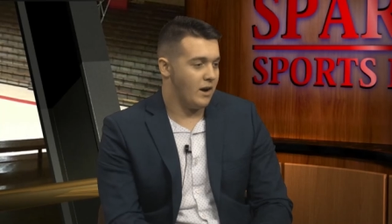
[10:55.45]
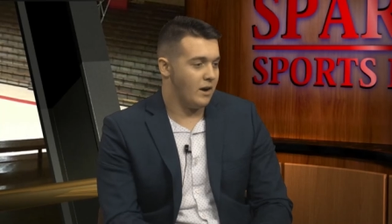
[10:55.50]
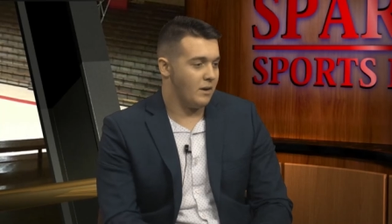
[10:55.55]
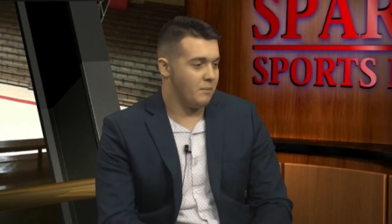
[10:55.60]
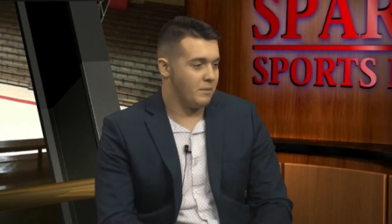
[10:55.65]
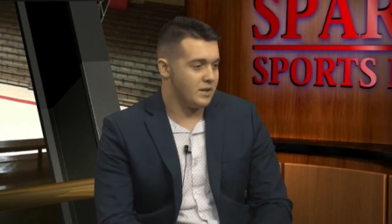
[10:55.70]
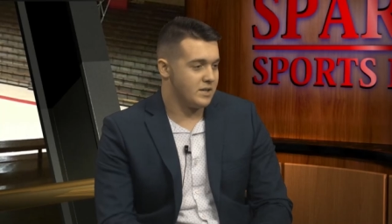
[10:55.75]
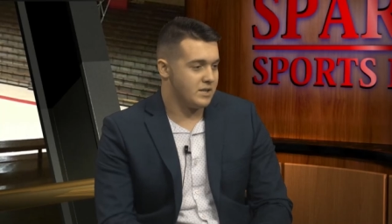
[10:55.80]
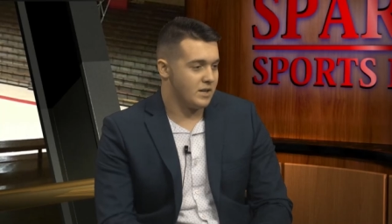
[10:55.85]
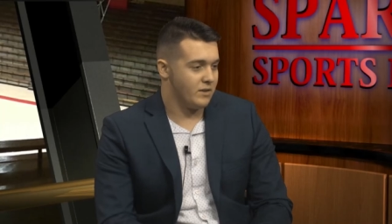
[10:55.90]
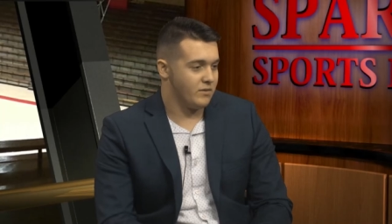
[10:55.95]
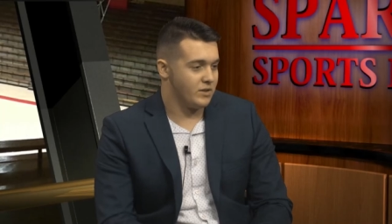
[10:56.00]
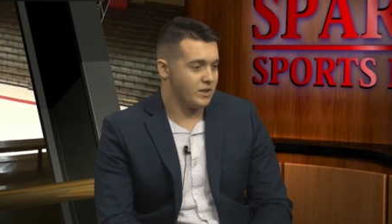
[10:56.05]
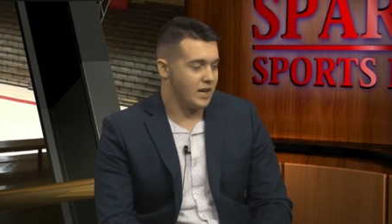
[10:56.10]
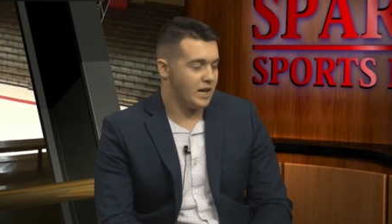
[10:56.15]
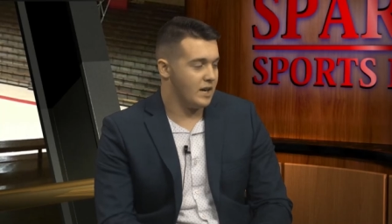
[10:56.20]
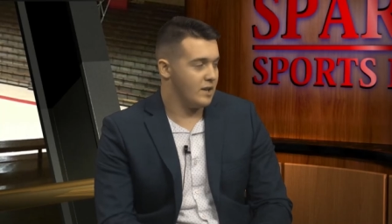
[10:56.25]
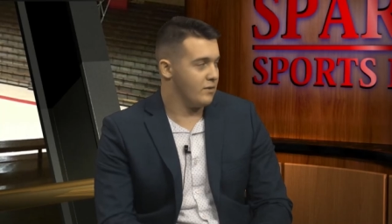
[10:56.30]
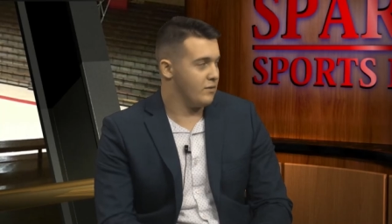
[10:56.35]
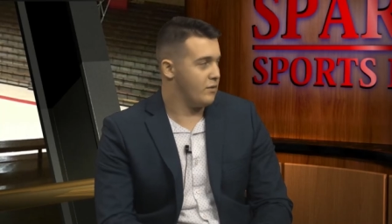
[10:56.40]
on myself to
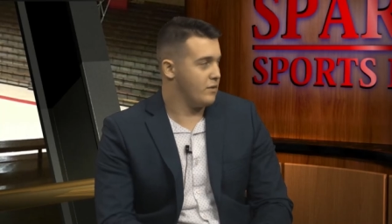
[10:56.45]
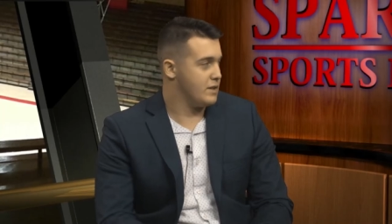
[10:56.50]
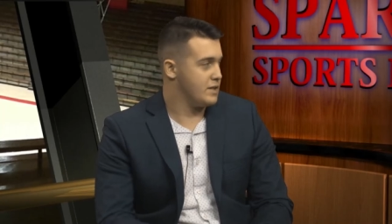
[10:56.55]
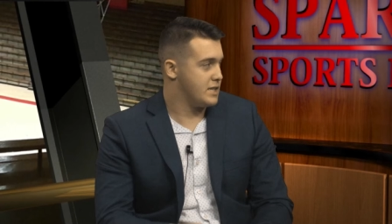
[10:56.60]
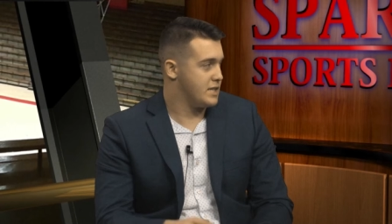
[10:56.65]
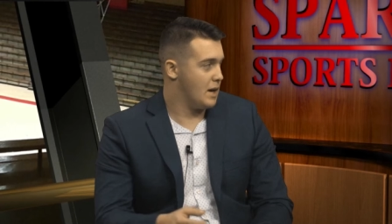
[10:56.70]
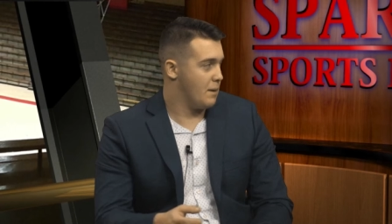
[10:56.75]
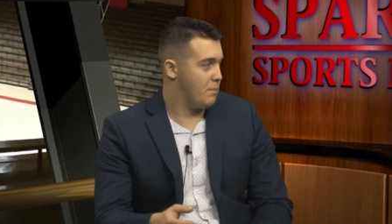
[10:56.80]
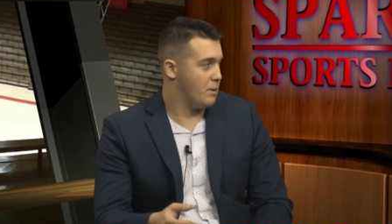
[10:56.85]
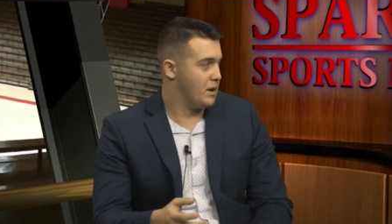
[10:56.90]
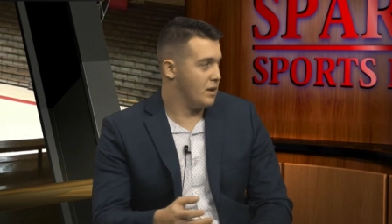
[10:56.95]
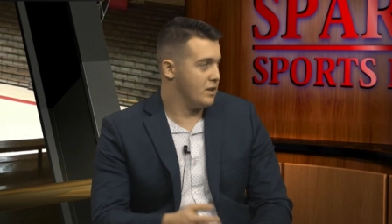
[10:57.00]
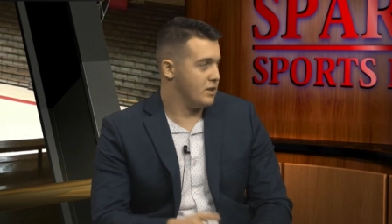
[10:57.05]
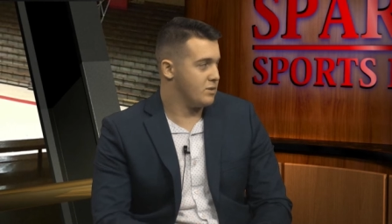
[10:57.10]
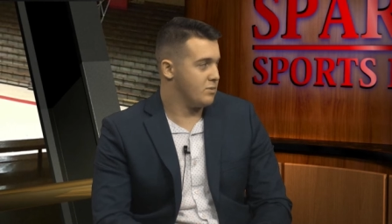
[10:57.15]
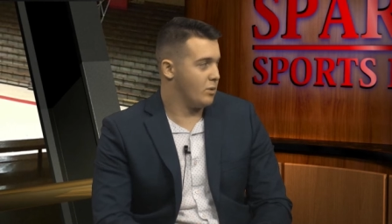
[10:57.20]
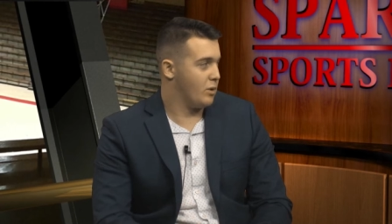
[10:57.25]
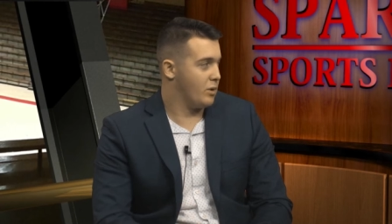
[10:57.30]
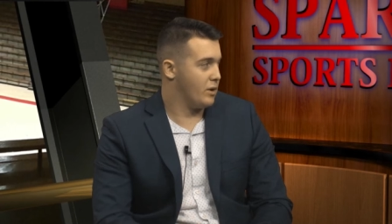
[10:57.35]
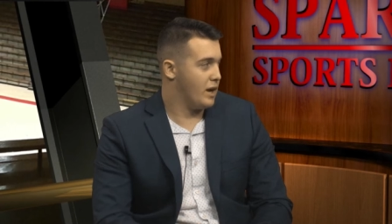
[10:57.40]
kind of step into
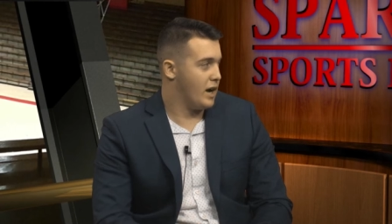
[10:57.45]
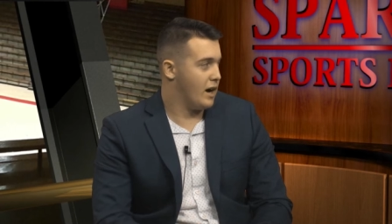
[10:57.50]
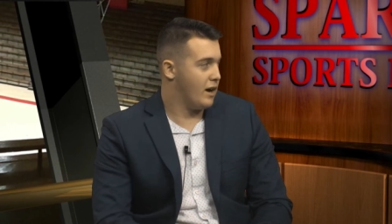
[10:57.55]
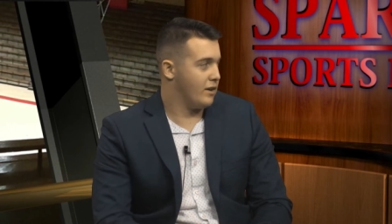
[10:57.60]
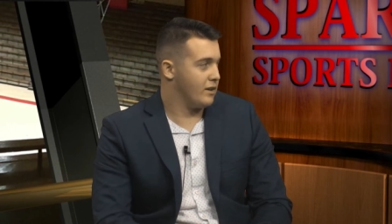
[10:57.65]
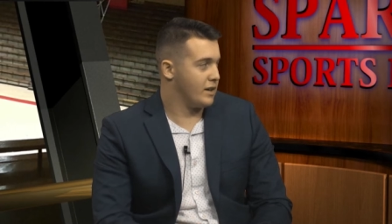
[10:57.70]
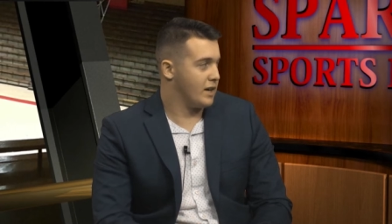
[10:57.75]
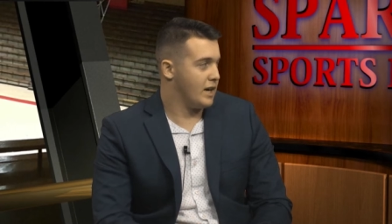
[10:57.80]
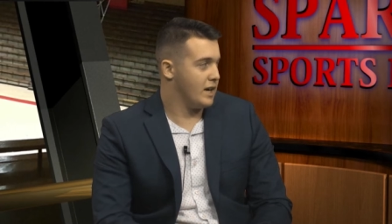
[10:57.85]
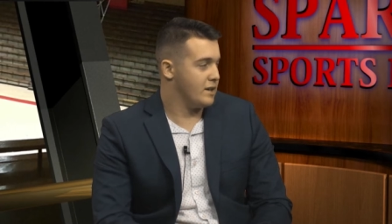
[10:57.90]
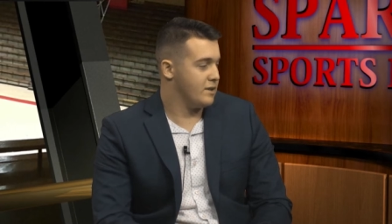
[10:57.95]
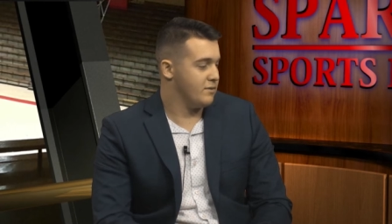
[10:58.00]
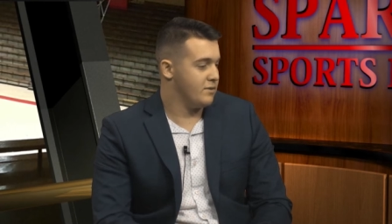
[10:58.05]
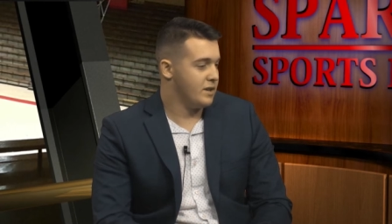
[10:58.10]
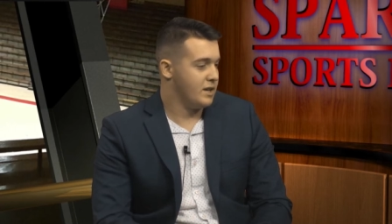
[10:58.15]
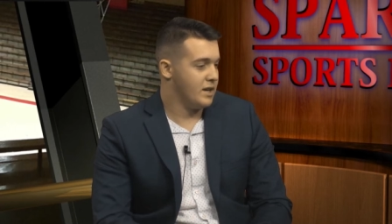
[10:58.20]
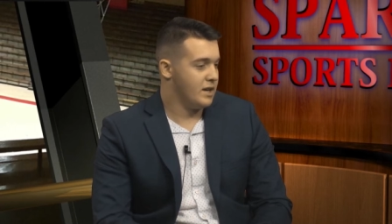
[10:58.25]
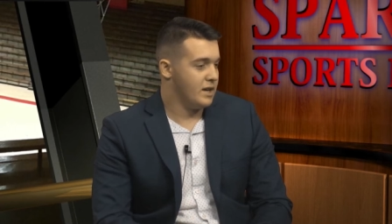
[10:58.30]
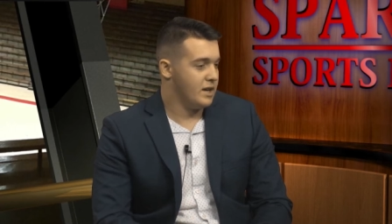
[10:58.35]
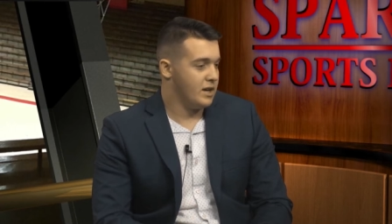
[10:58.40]
this role now and kind of
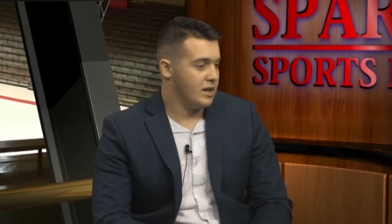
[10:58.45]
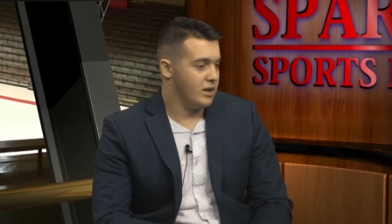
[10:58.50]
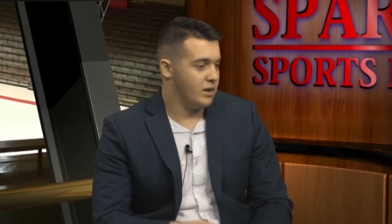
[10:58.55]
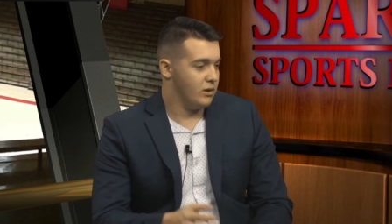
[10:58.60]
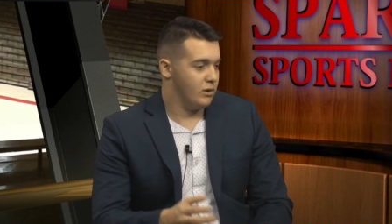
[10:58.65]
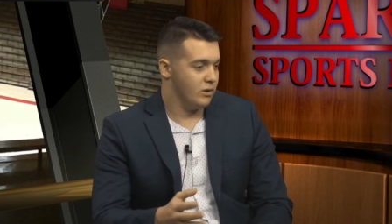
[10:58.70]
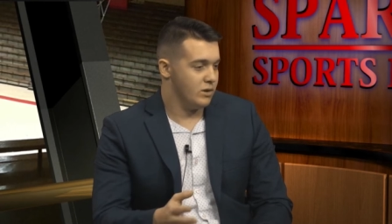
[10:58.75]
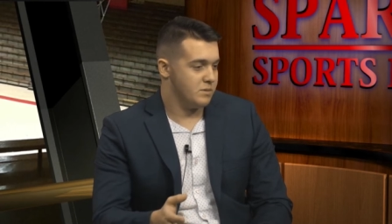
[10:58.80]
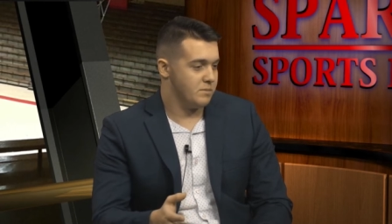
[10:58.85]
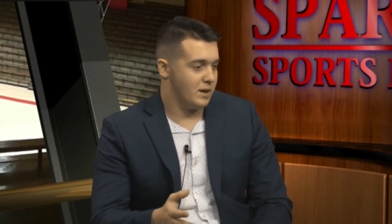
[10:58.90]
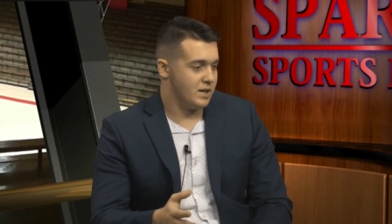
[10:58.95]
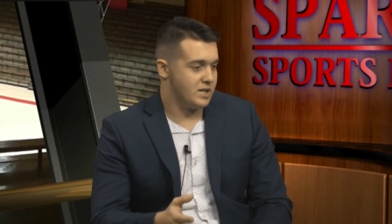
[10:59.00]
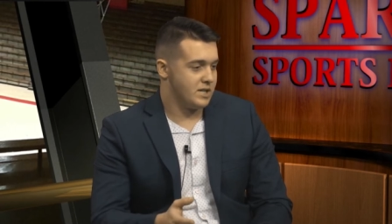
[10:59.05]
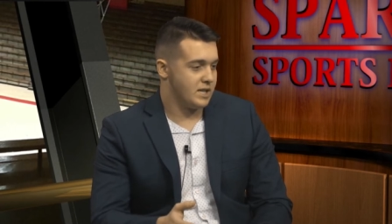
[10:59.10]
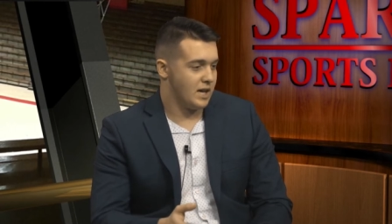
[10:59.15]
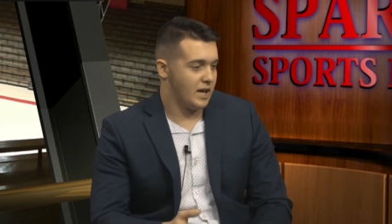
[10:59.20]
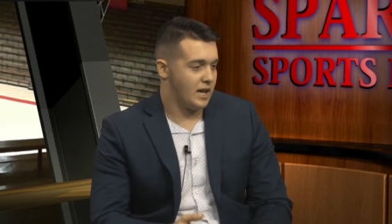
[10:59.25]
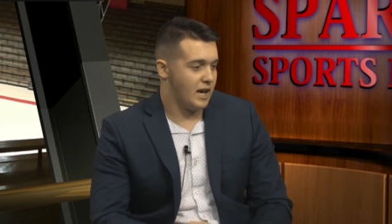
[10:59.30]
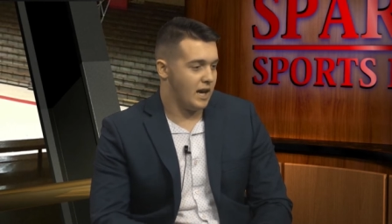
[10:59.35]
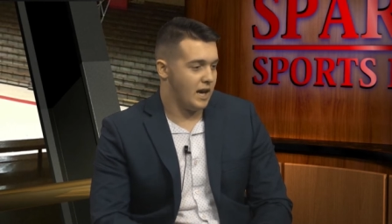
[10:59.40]
do as much as
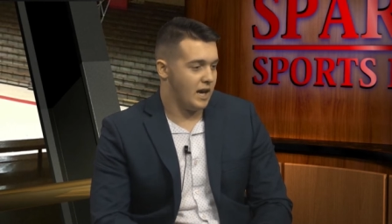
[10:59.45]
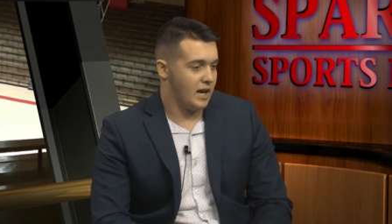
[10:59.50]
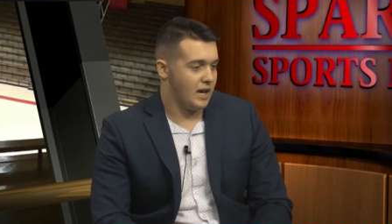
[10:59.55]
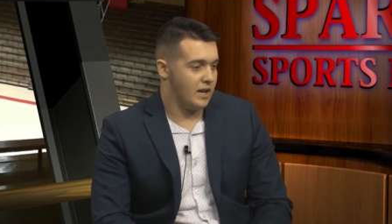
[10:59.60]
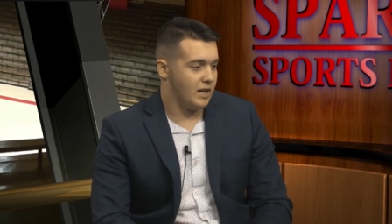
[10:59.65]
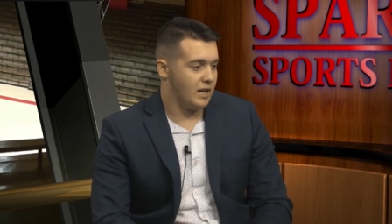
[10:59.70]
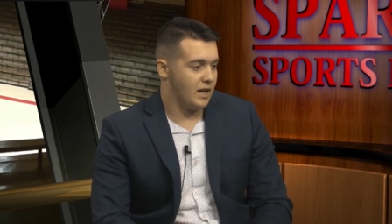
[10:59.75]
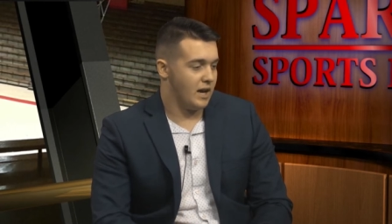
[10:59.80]
I can.